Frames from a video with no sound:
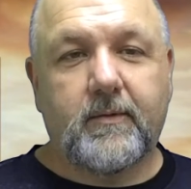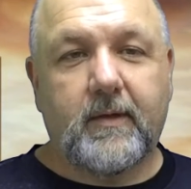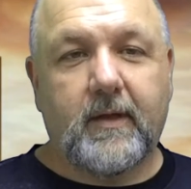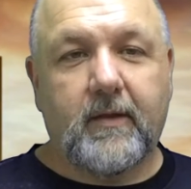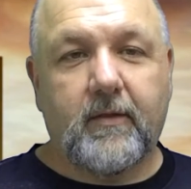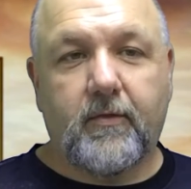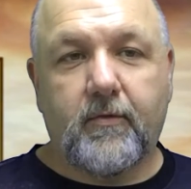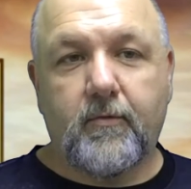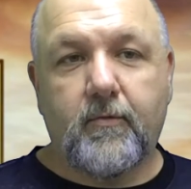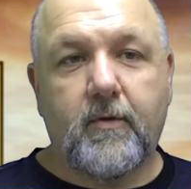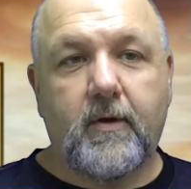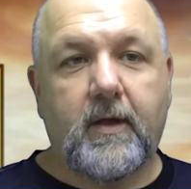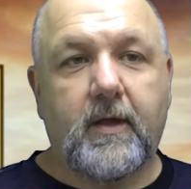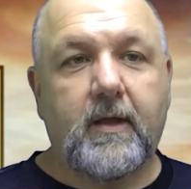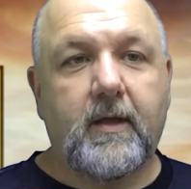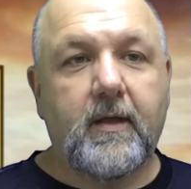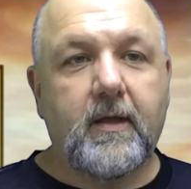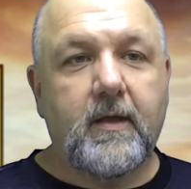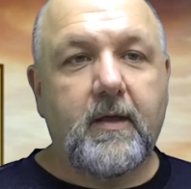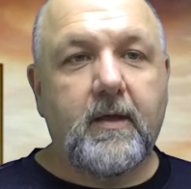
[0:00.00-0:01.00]
And
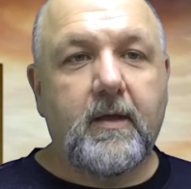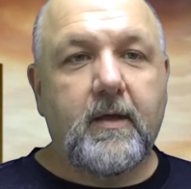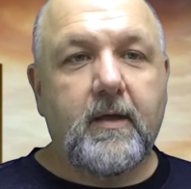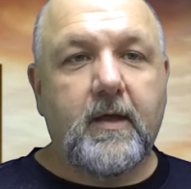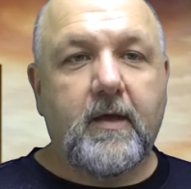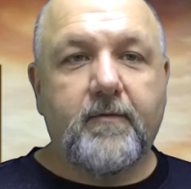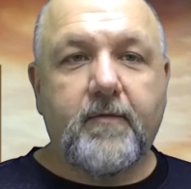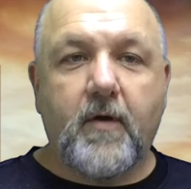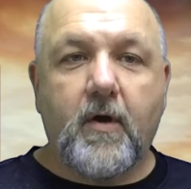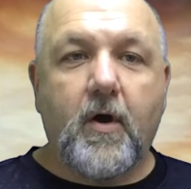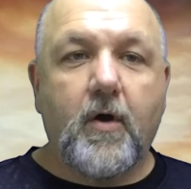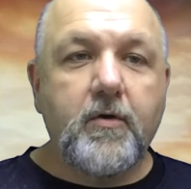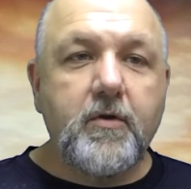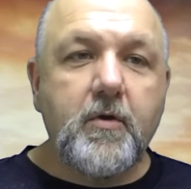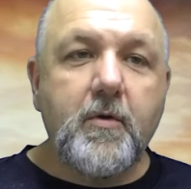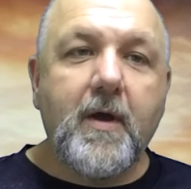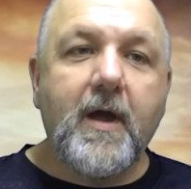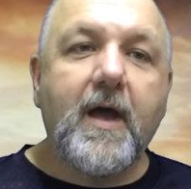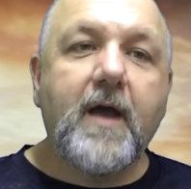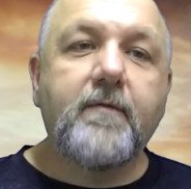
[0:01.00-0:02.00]
3, if all
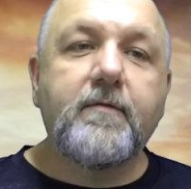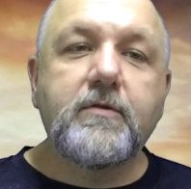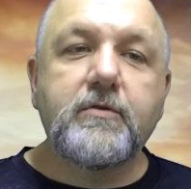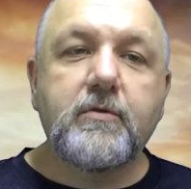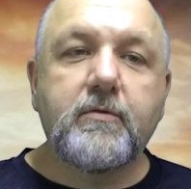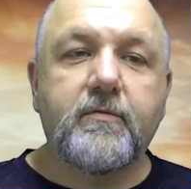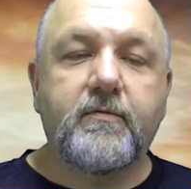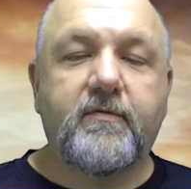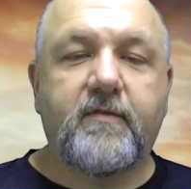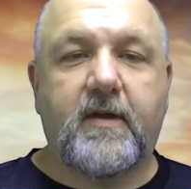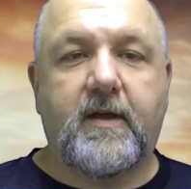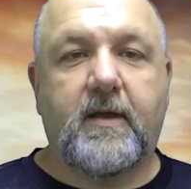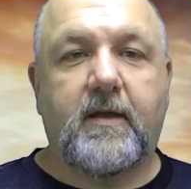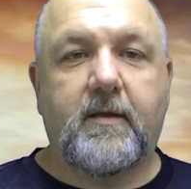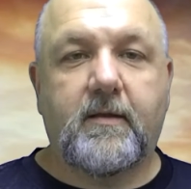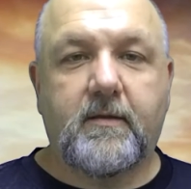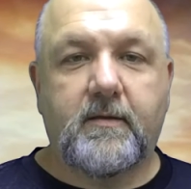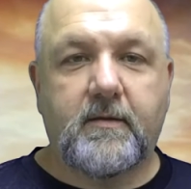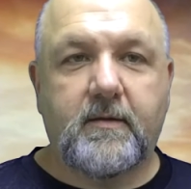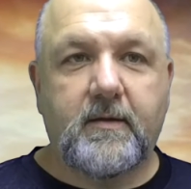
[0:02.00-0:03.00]
you have is your
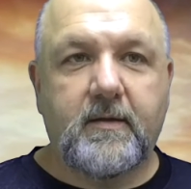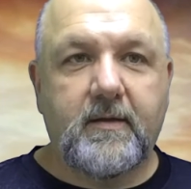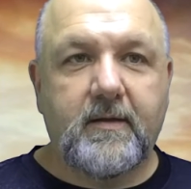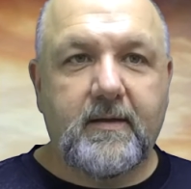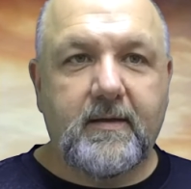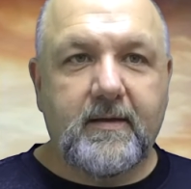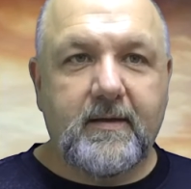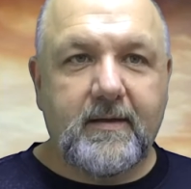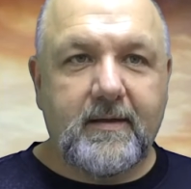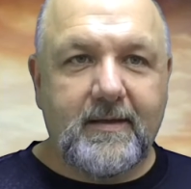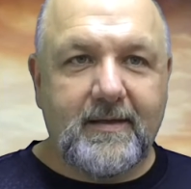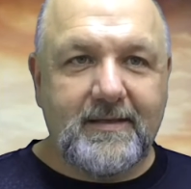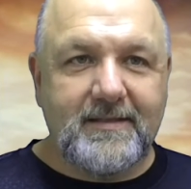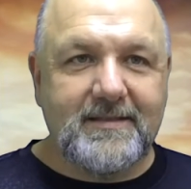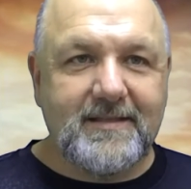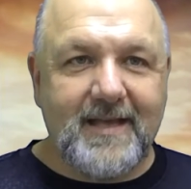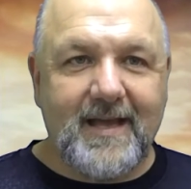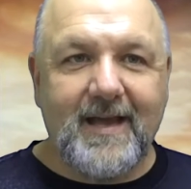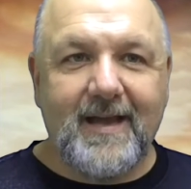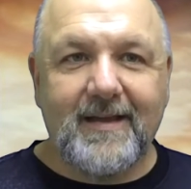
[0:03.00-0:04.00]
faith,
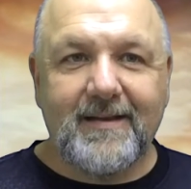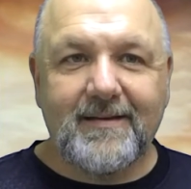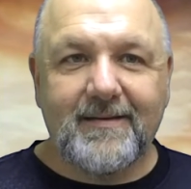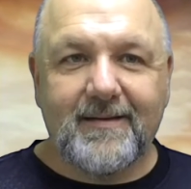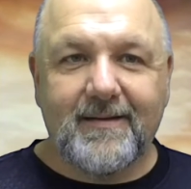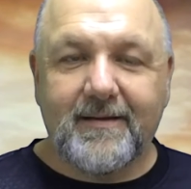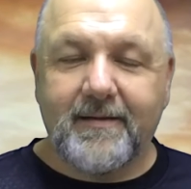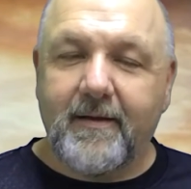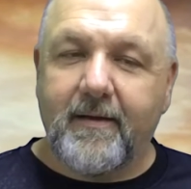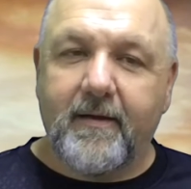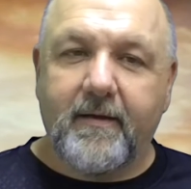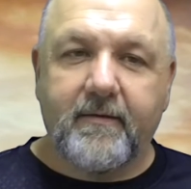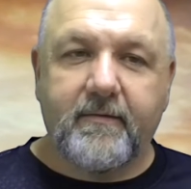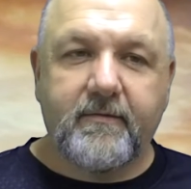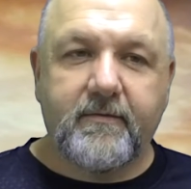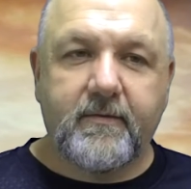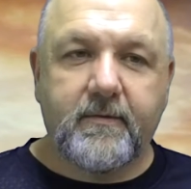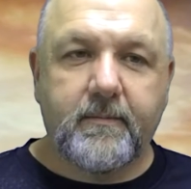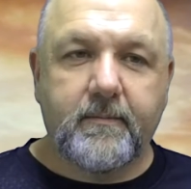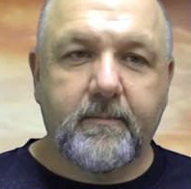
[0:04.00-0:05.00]
is that
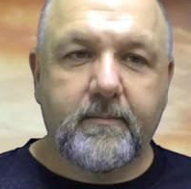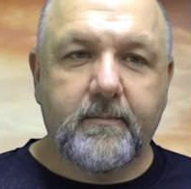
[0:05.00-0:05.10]
enough?